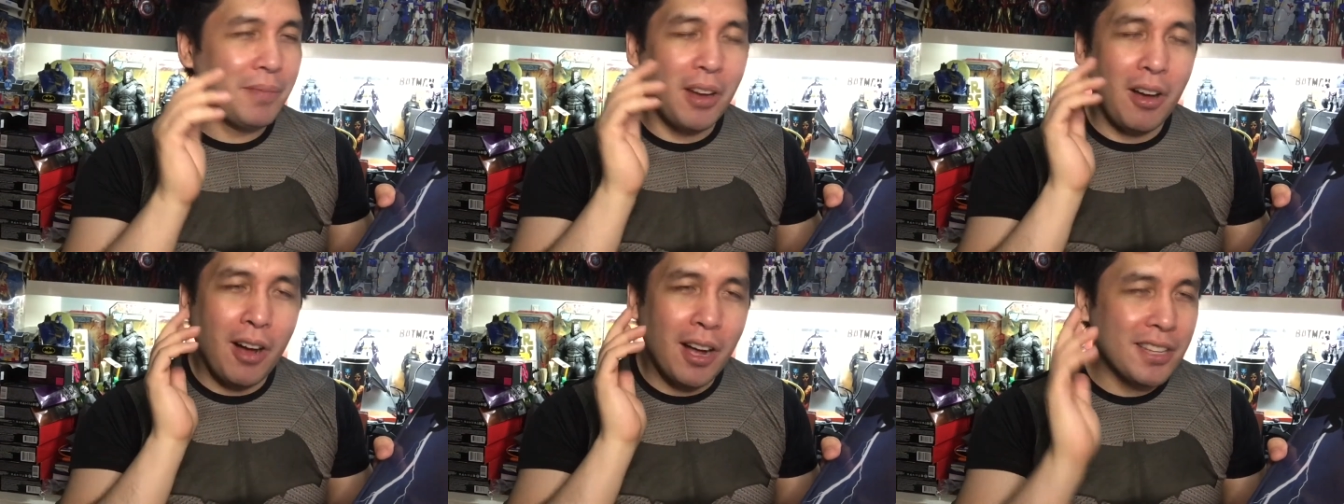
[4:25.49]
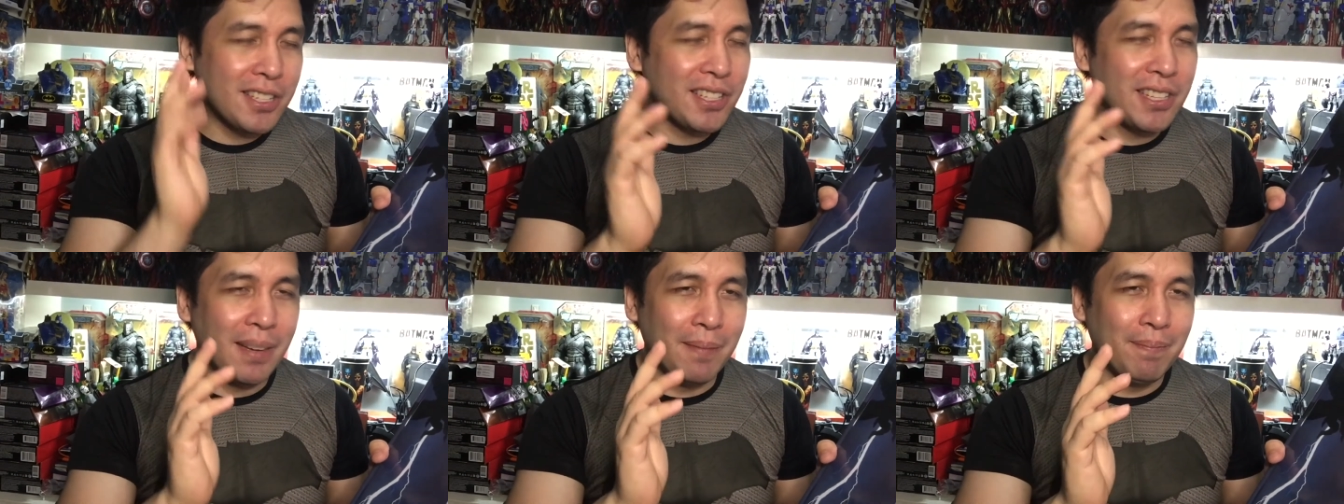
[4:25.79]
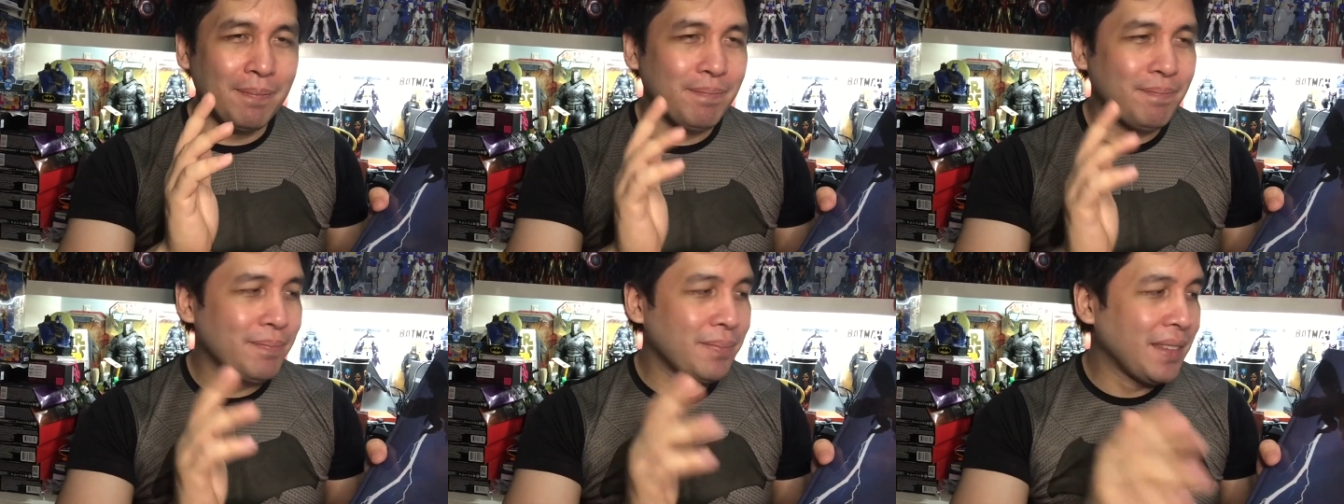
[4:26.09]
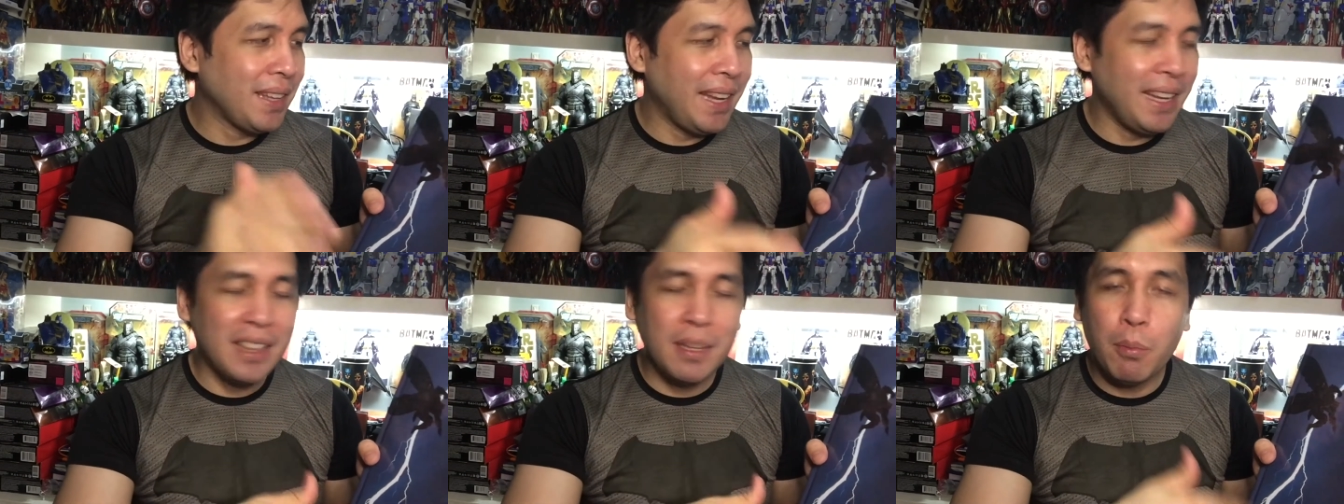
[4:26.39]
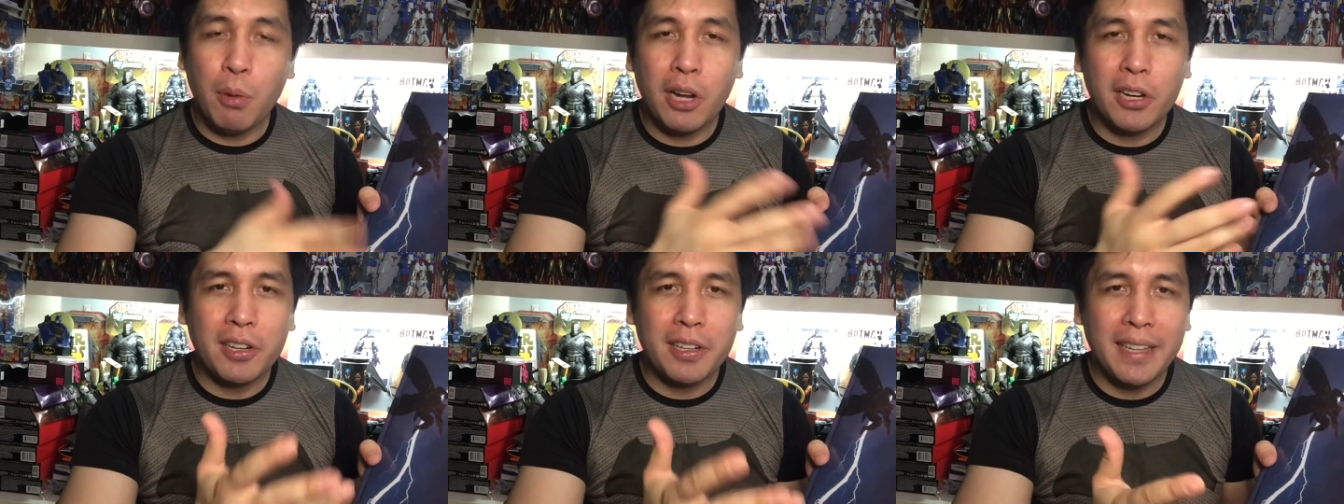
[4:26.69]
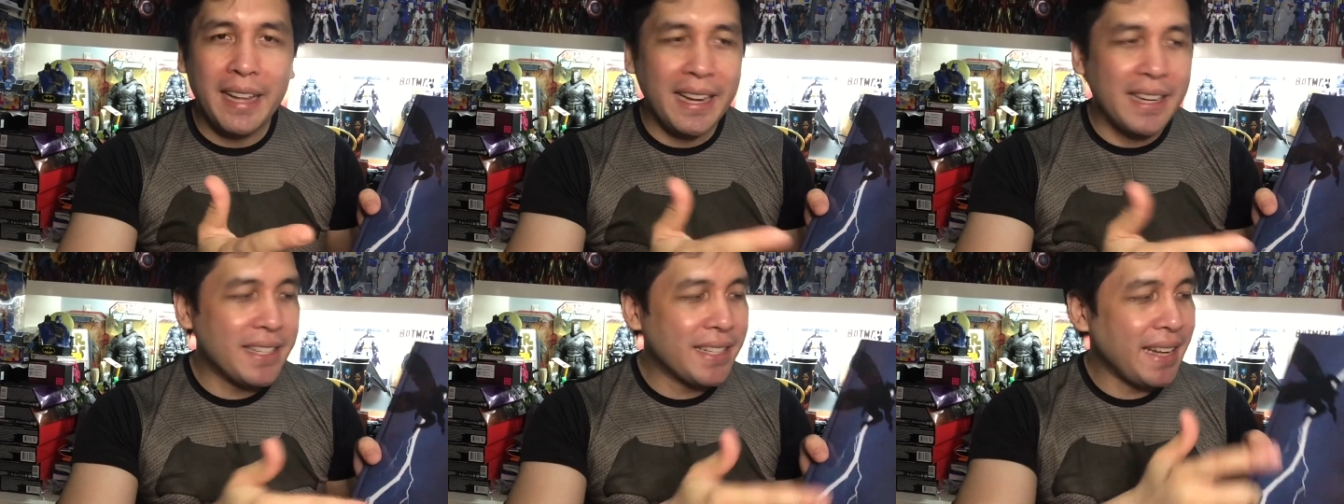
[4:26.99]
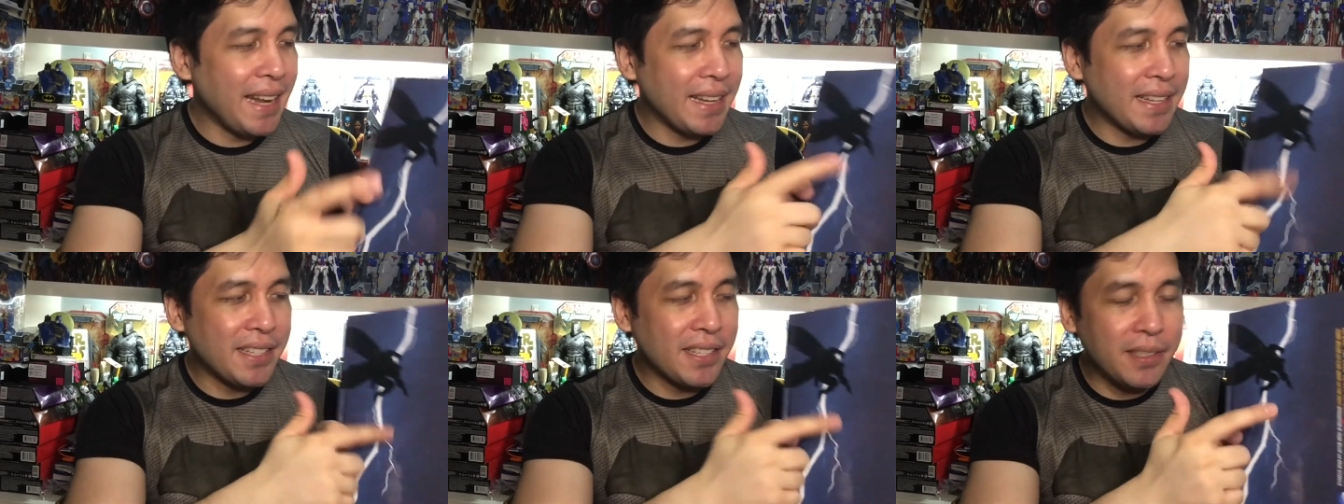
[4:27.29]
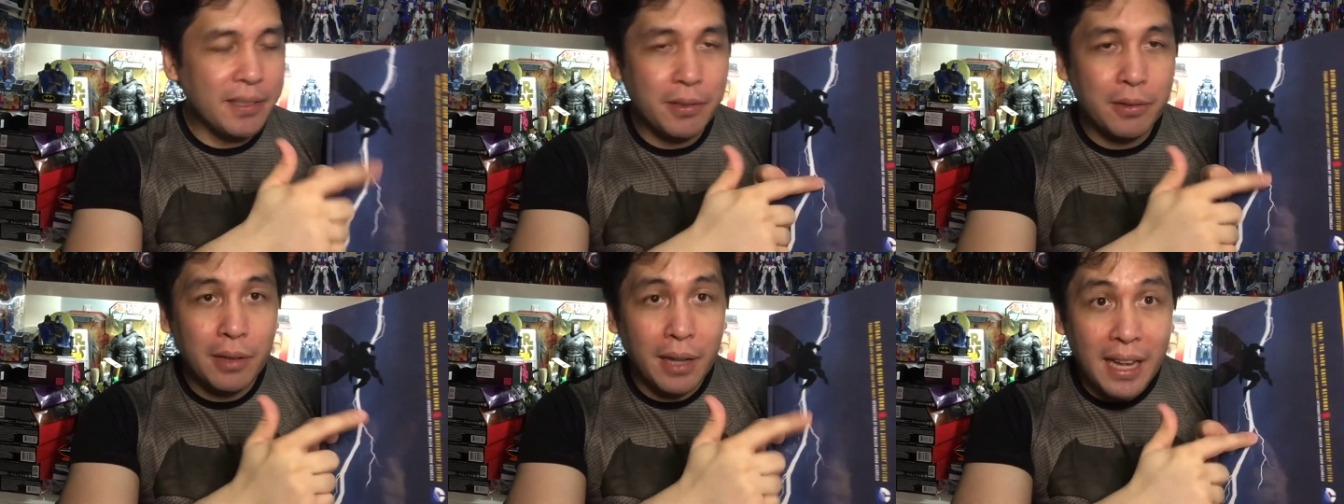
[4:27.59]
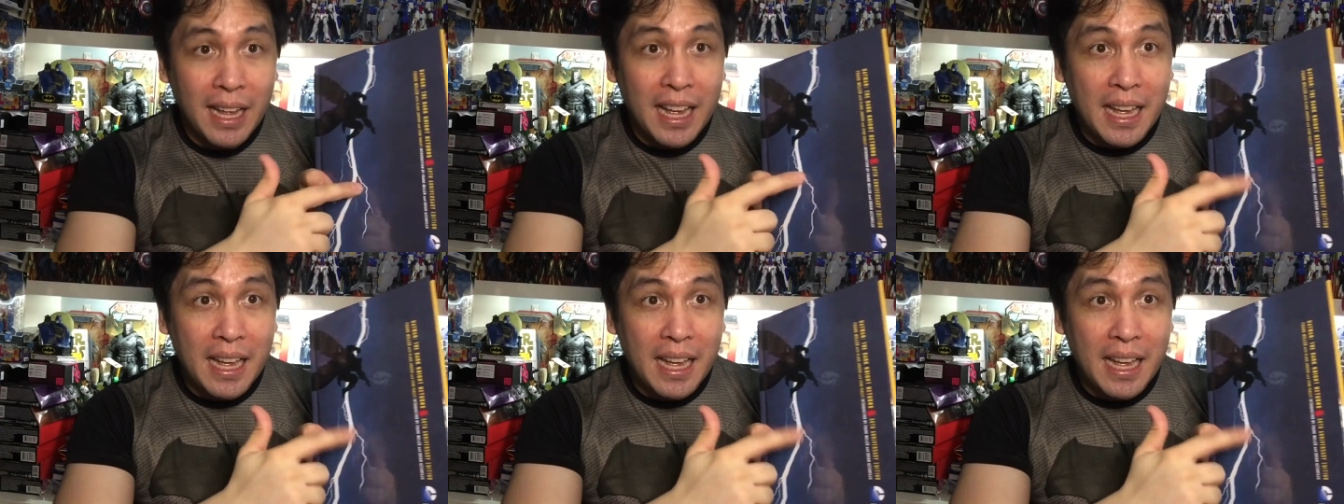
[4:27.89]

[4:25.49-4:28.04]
awesome in the modern age thanks to